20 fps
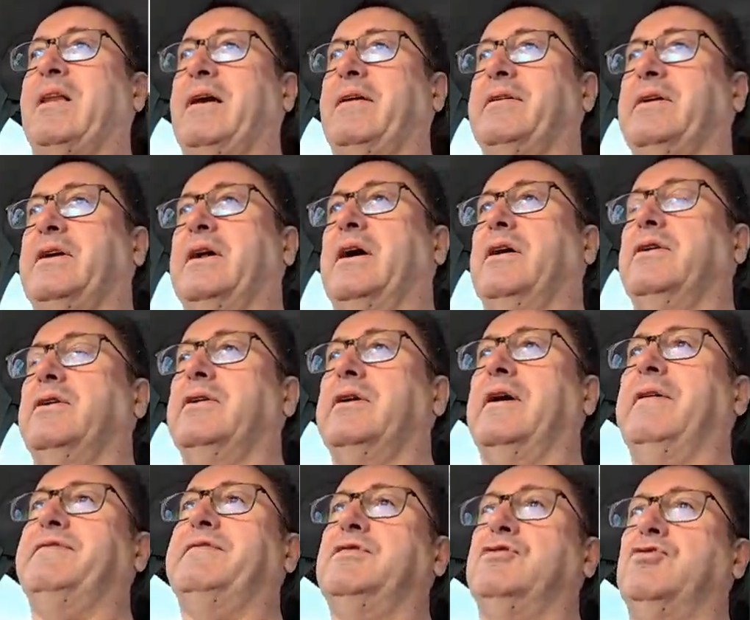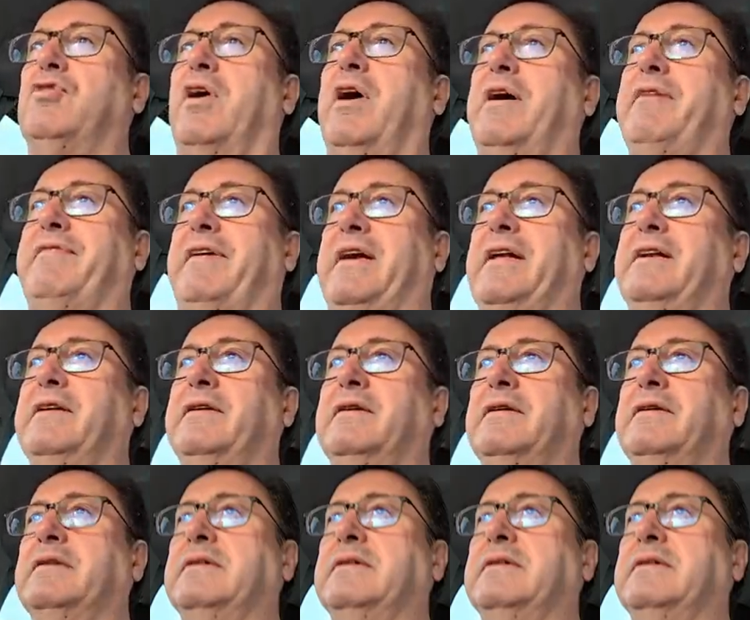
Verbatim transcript: You know, you have to drive in.